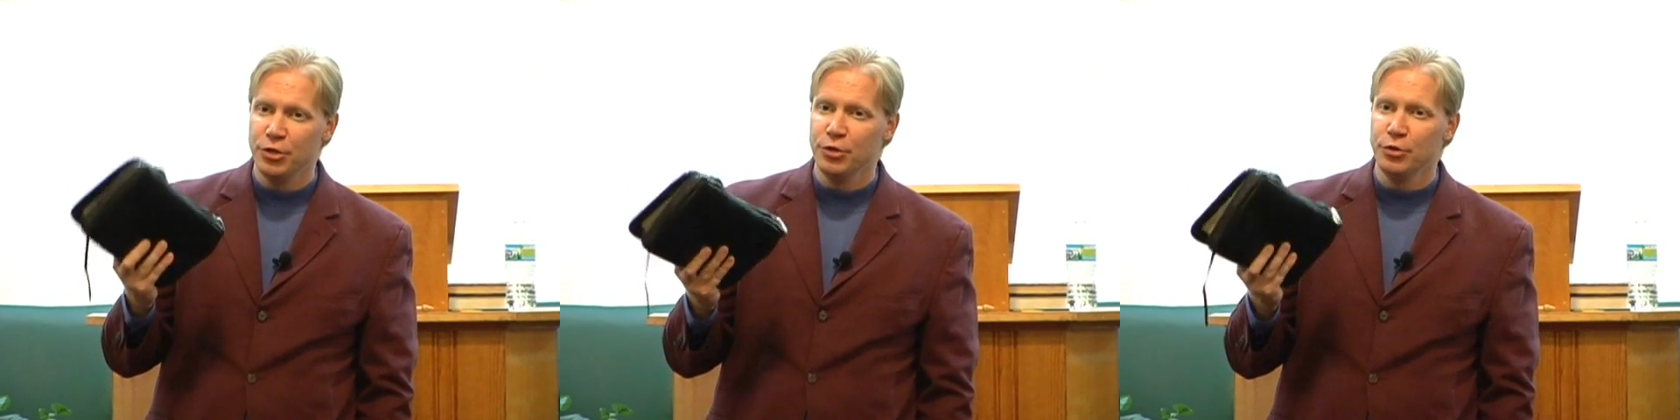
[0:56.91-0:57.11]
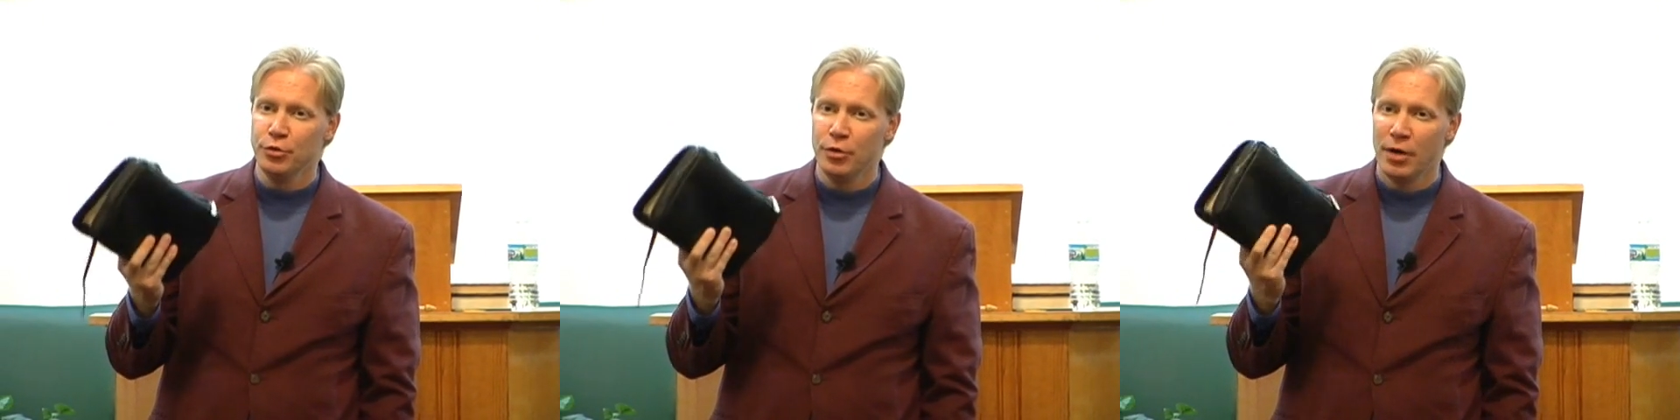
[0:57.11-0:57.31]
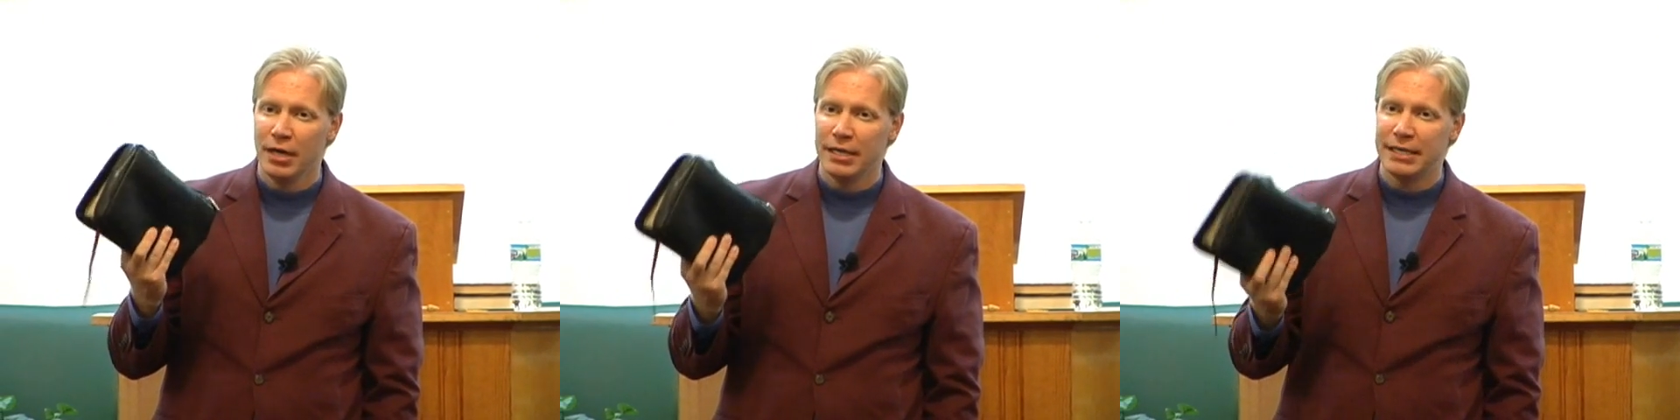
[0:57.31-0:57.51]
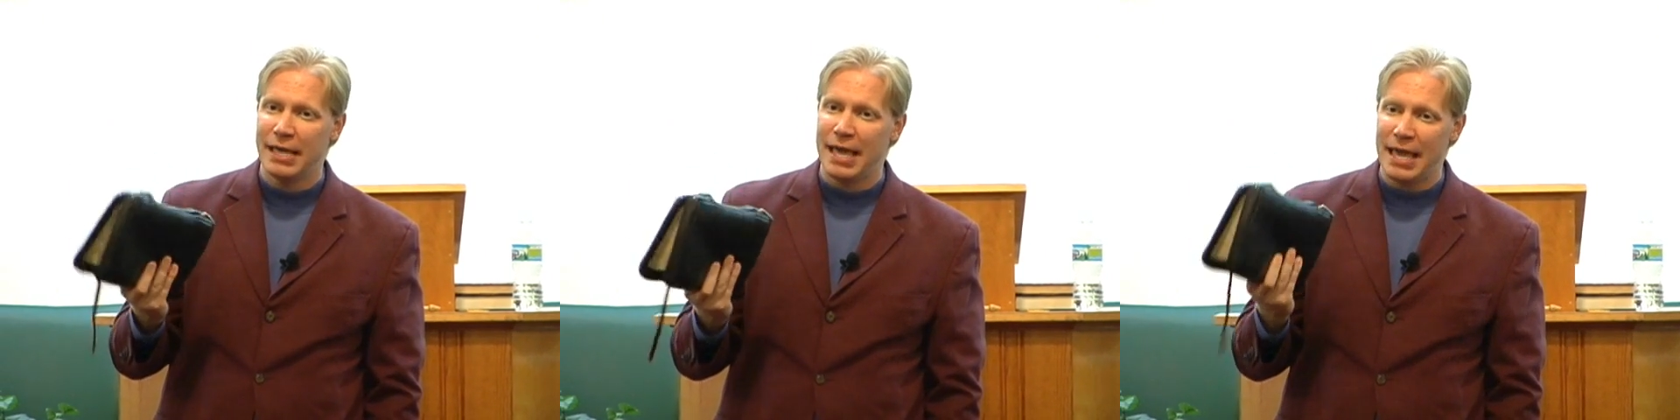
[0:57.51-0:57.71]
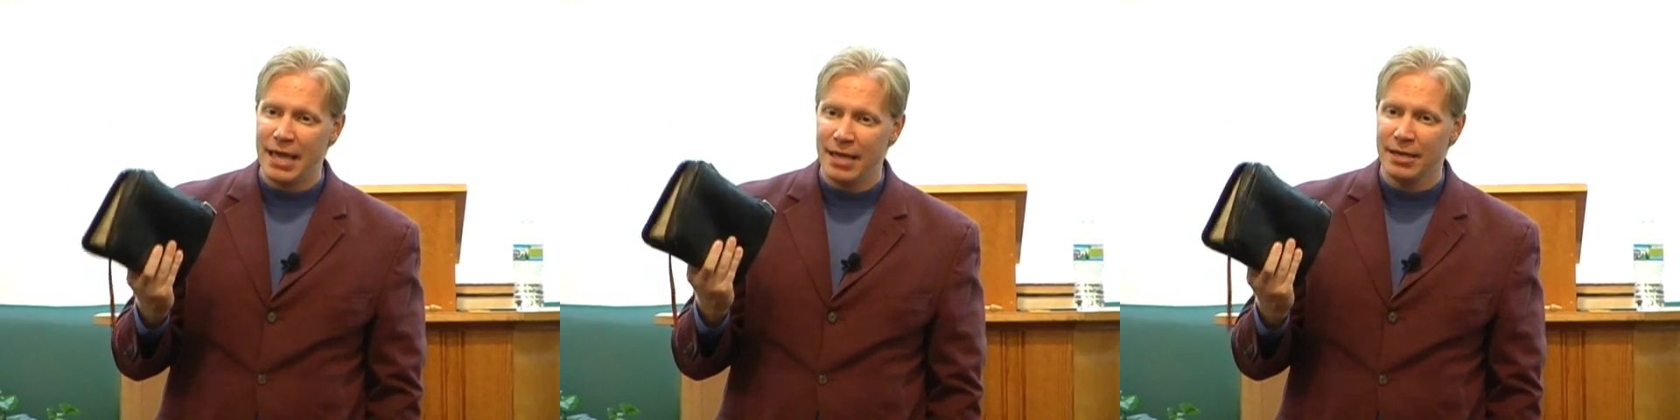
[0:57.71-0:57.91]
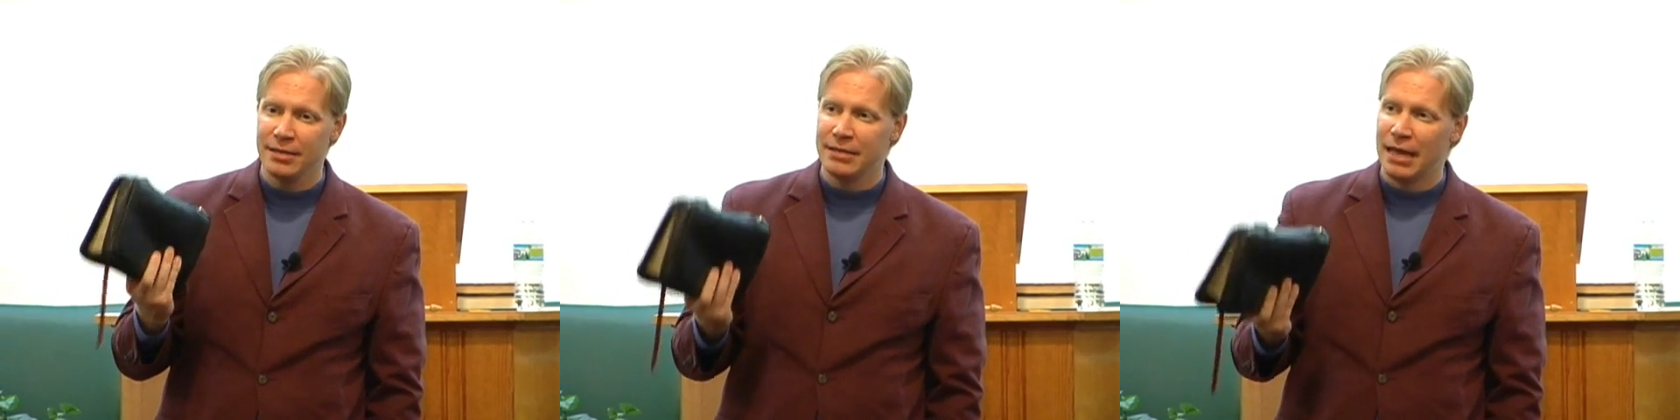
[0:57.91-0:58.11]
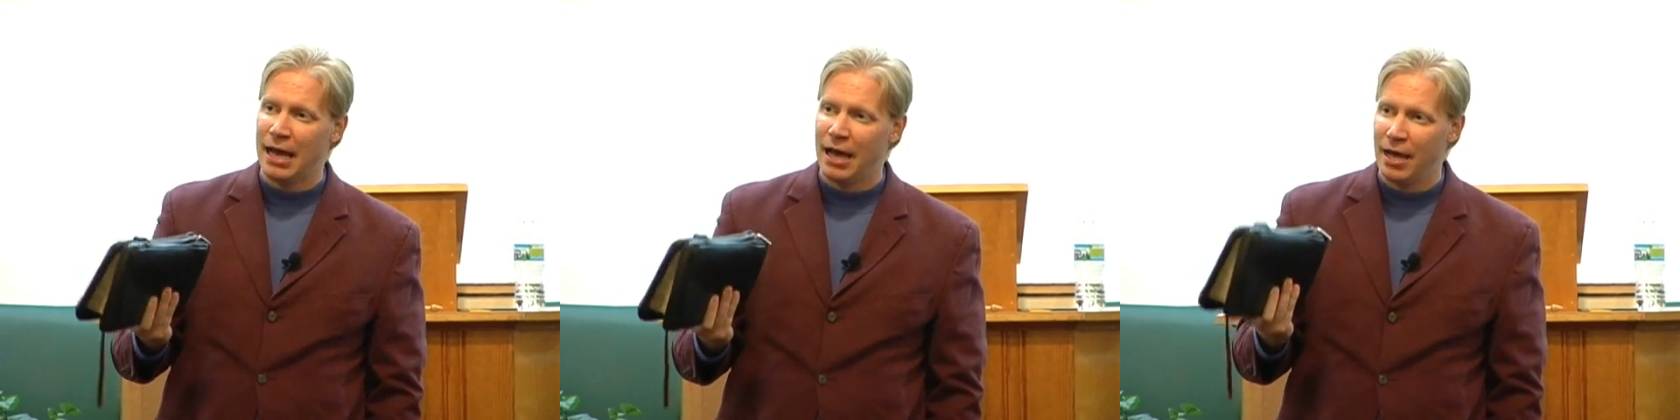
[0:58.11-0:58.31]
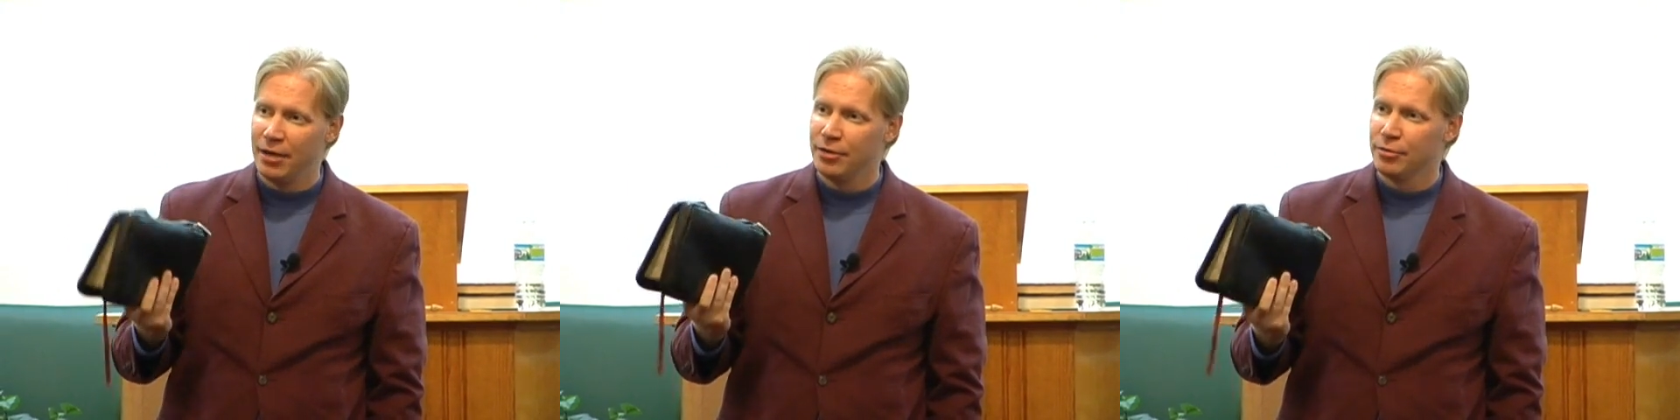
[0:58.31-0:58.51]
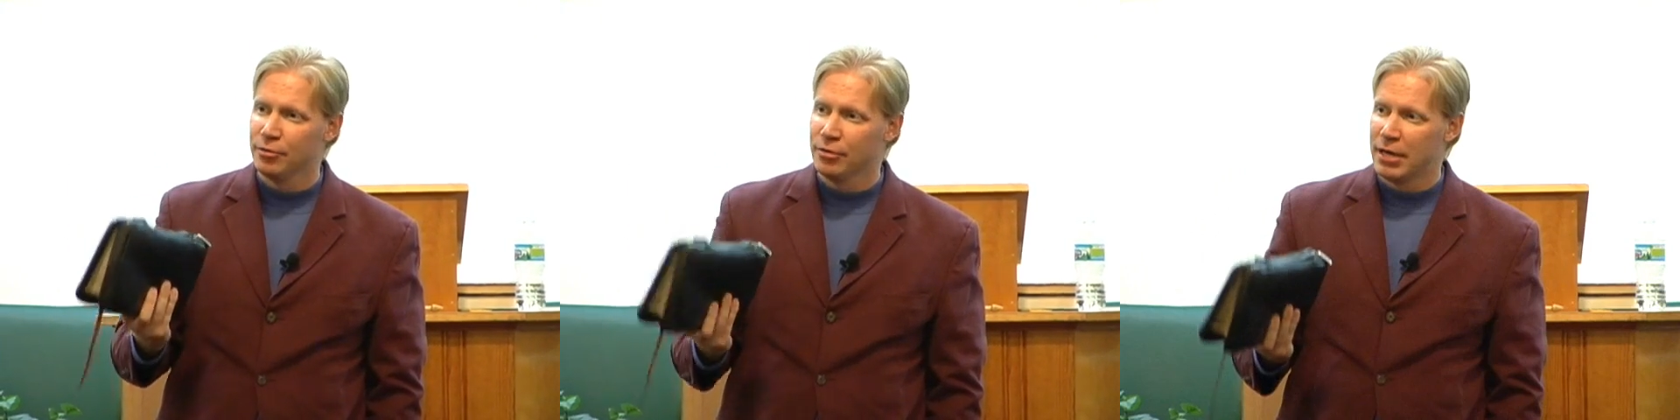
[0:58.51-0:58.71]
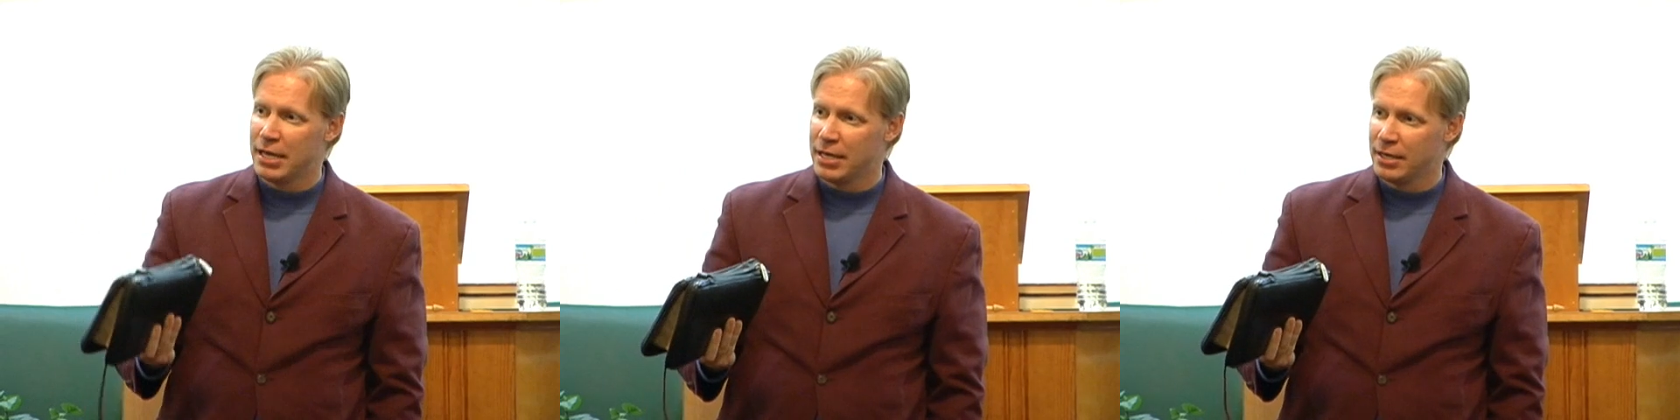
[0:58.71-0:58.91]
you cannot
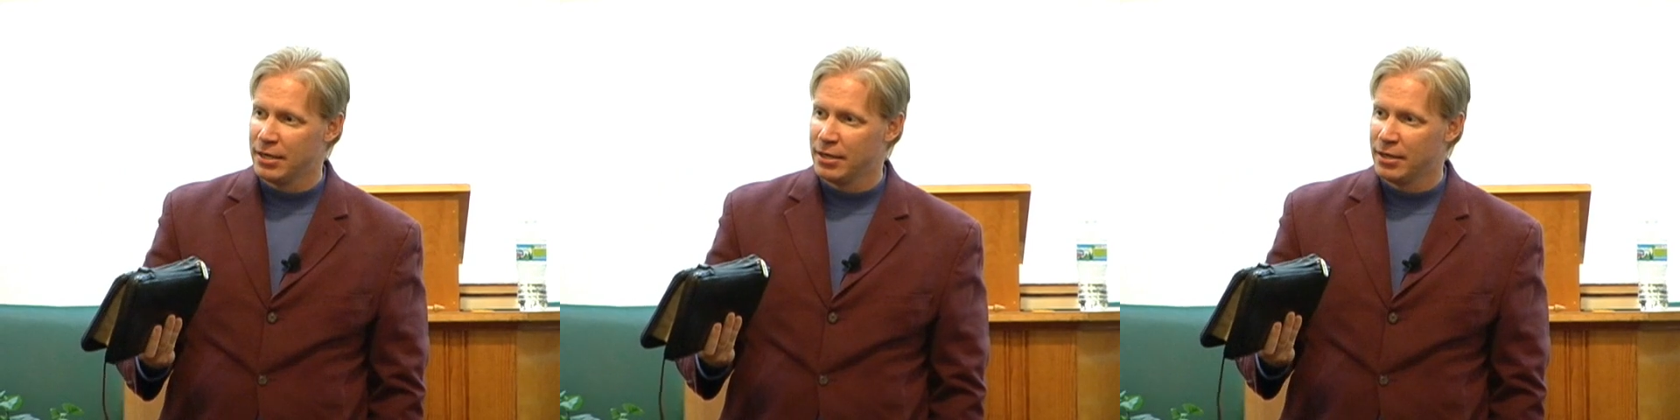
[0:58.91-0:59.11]
reign.